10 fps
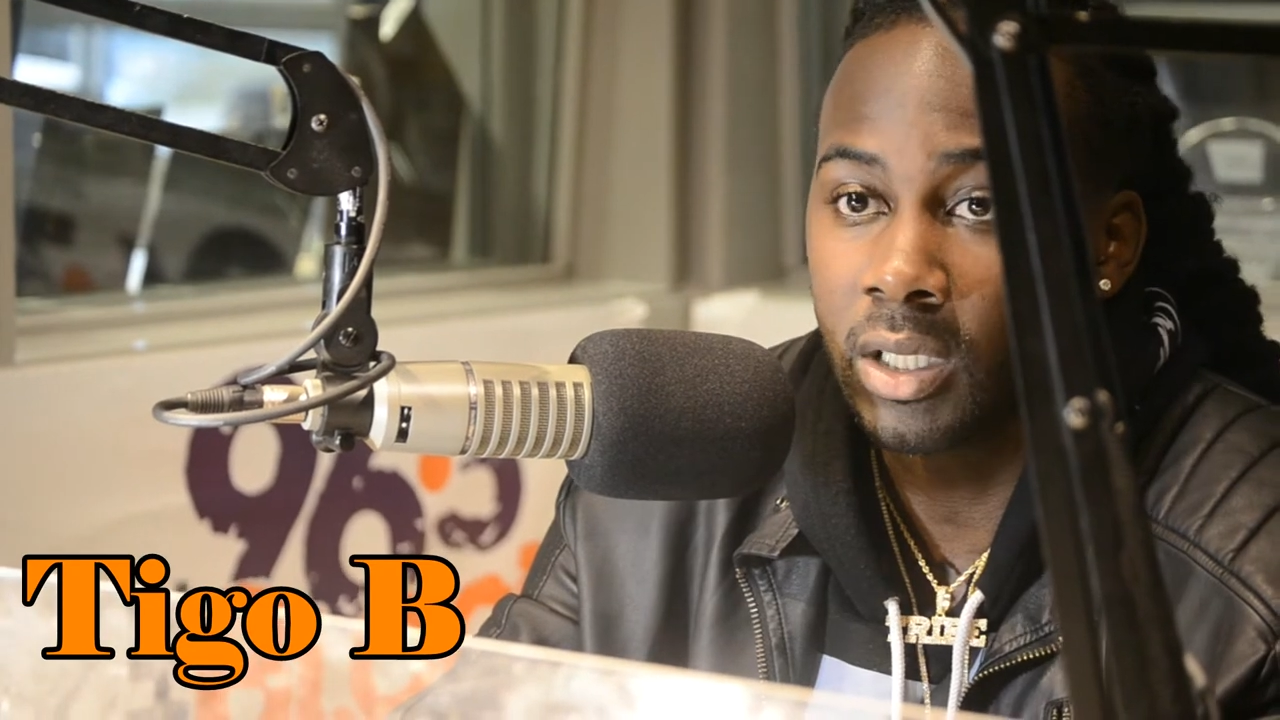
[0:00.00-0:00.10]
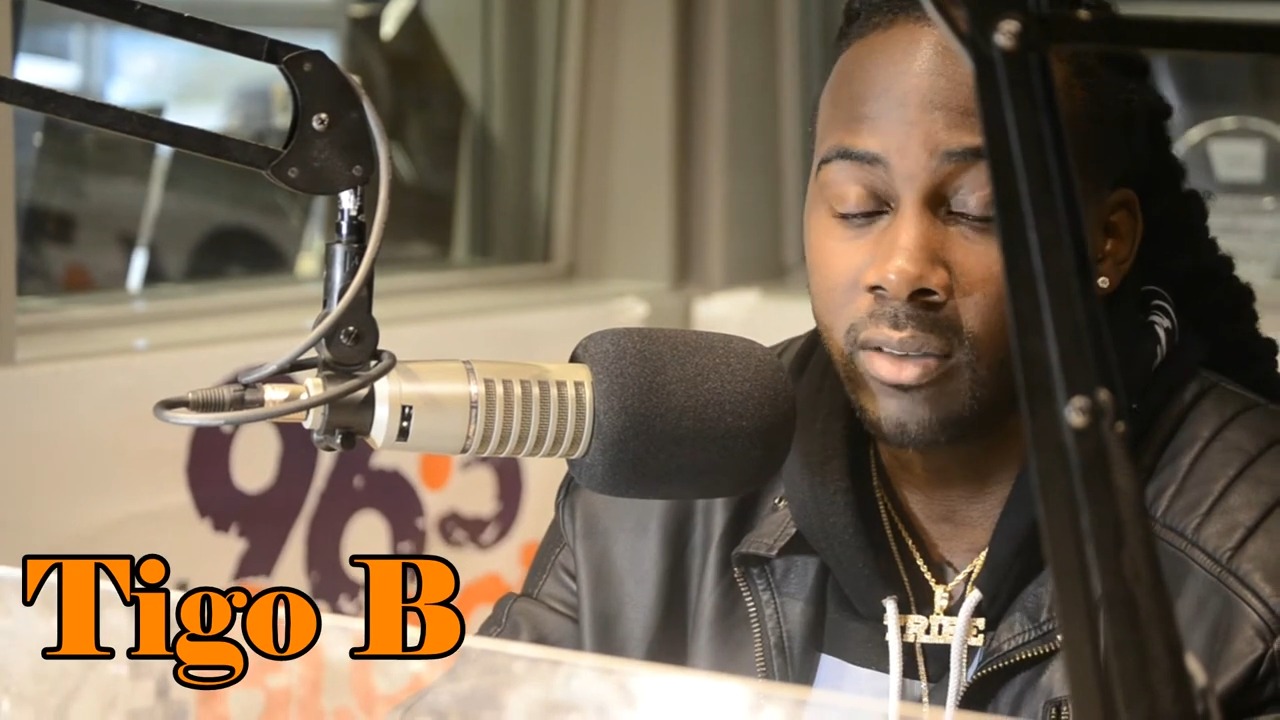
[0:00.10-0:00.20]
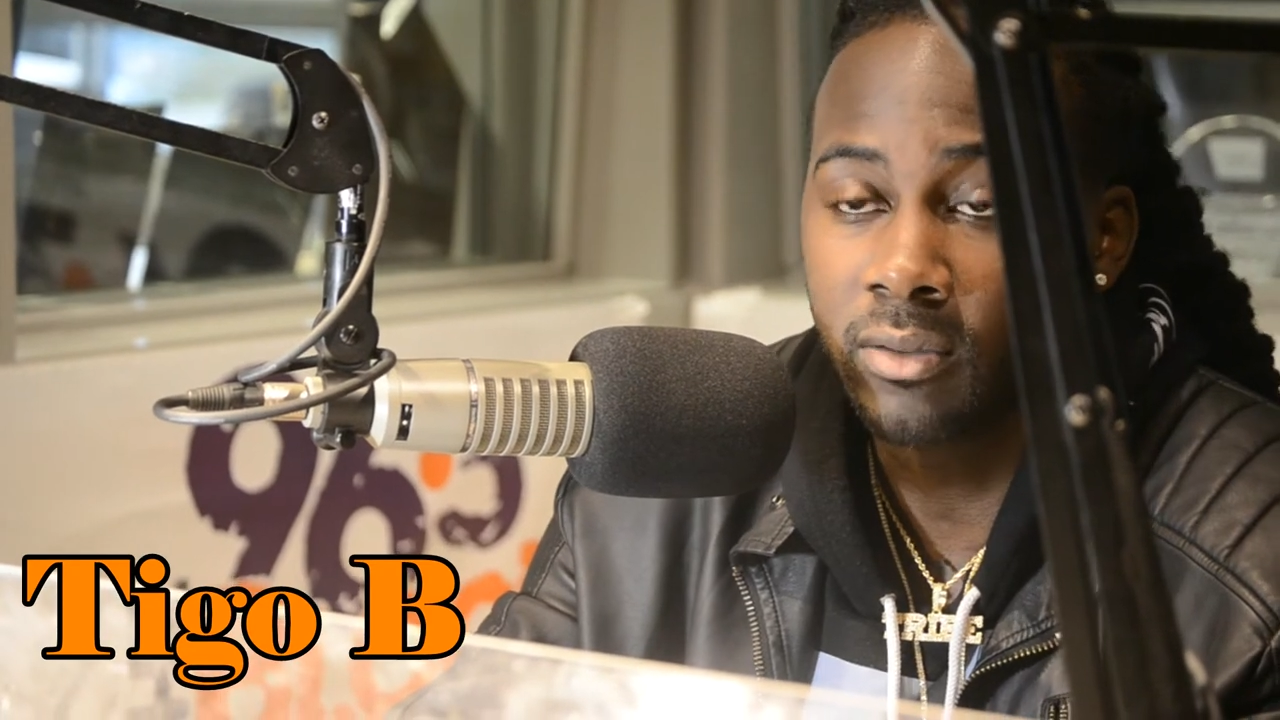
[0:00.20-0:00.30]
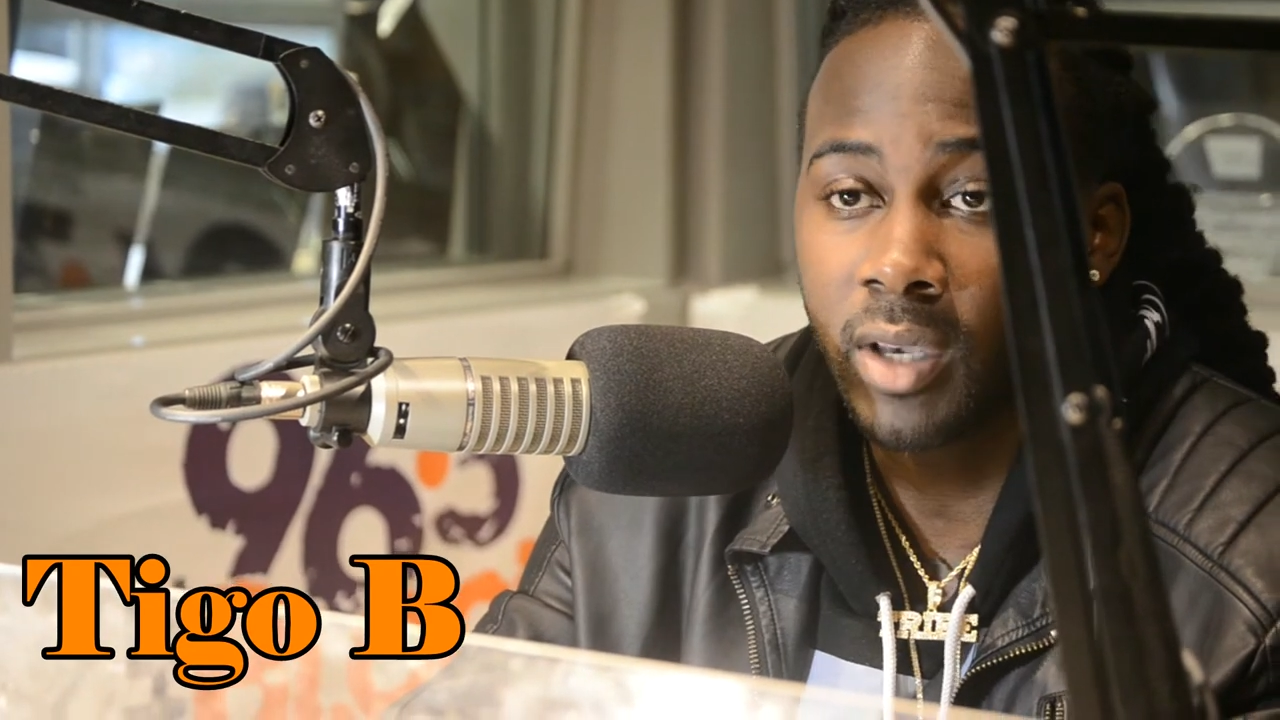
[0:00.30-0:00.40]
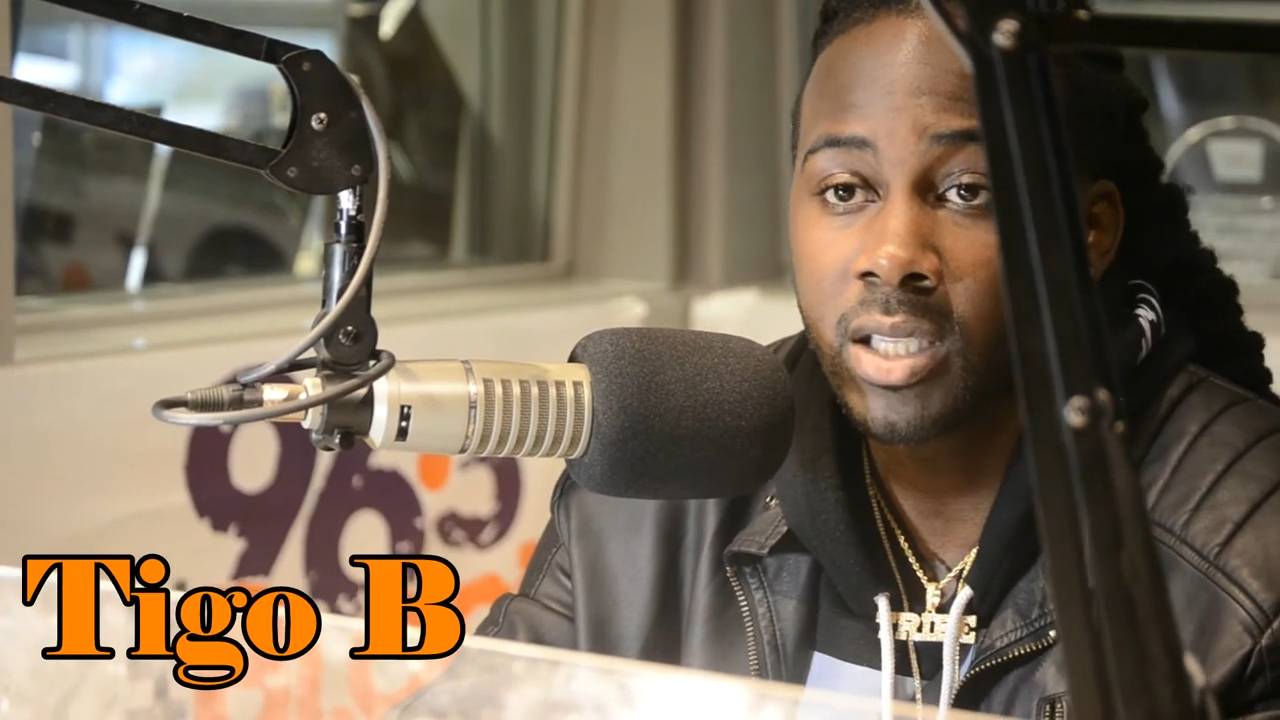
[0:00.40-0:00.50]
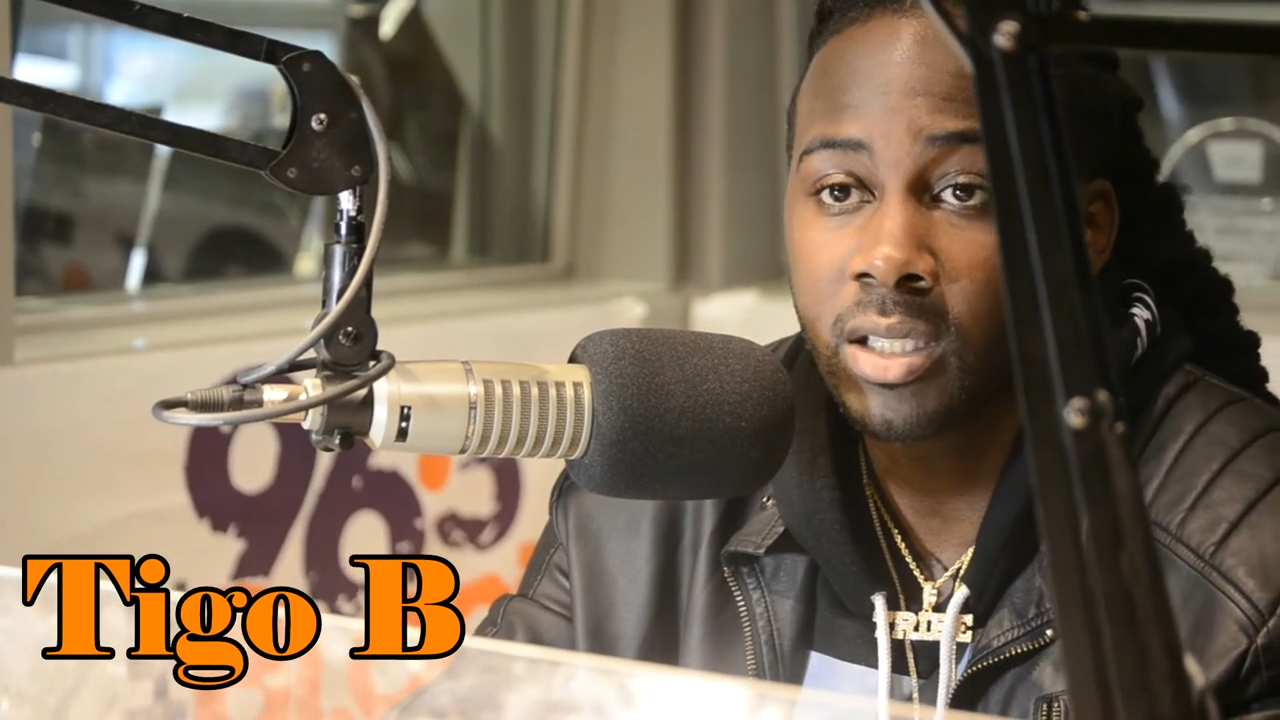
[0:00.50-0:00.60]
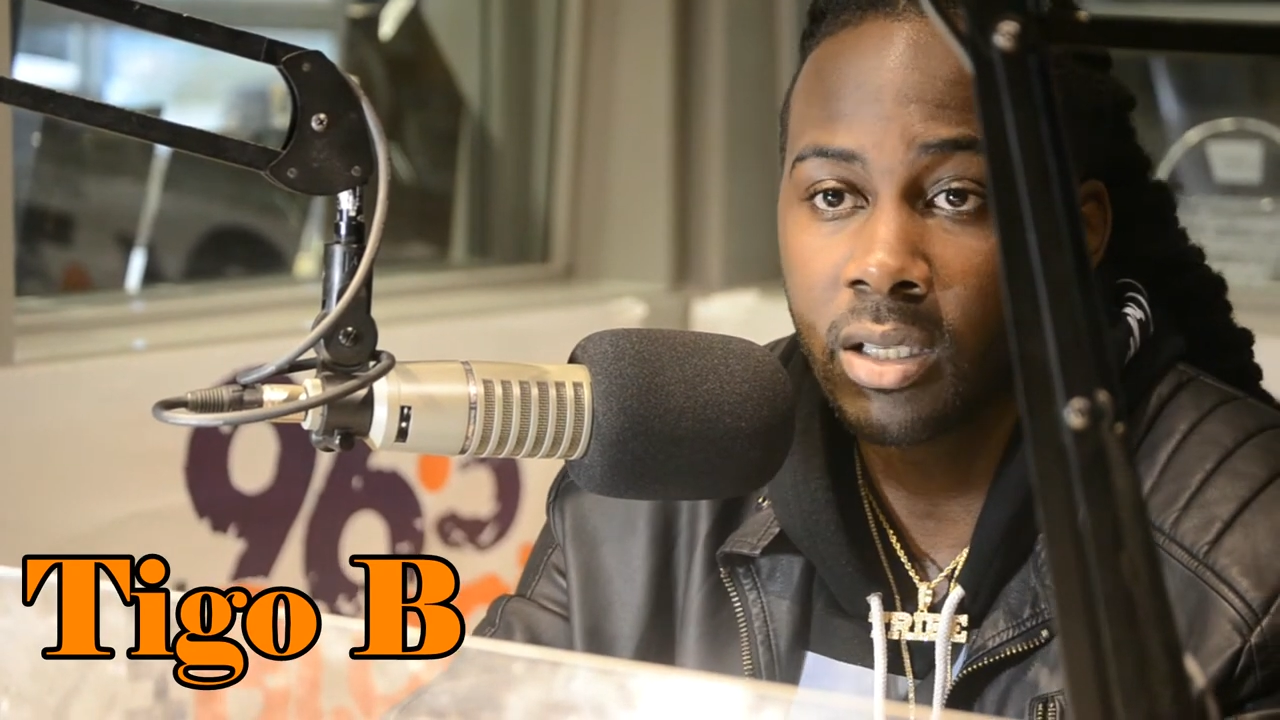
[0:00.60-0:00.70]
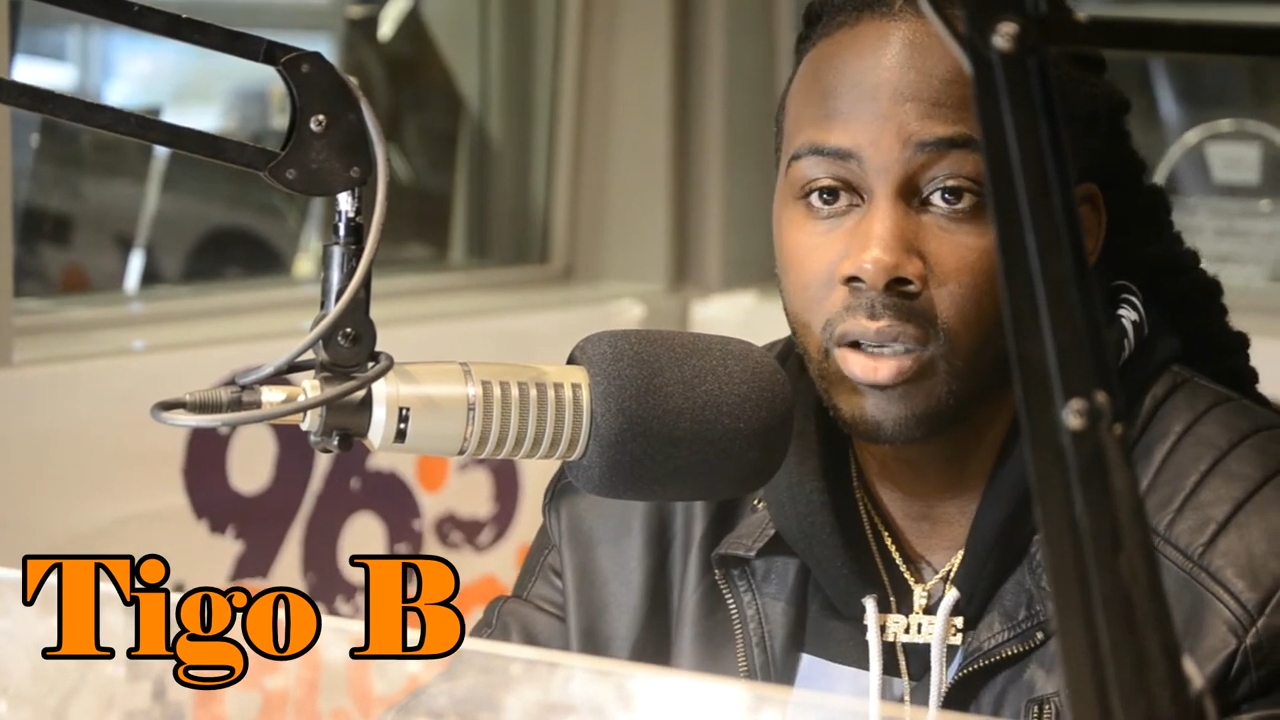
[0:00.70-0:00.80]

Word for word: invest in